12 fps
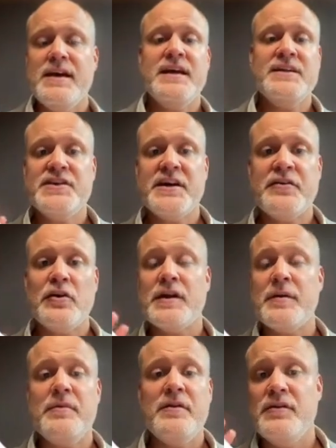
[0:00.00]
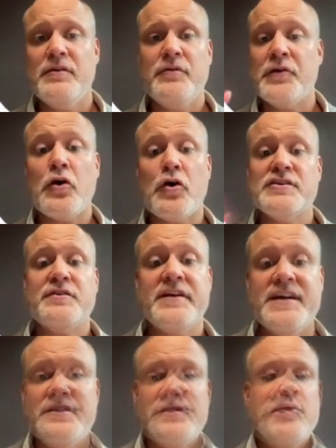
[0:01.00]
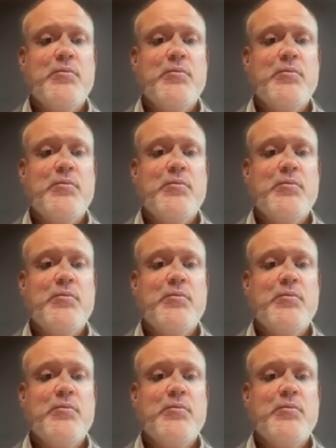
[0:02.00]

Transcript: in general, regardless of the industry.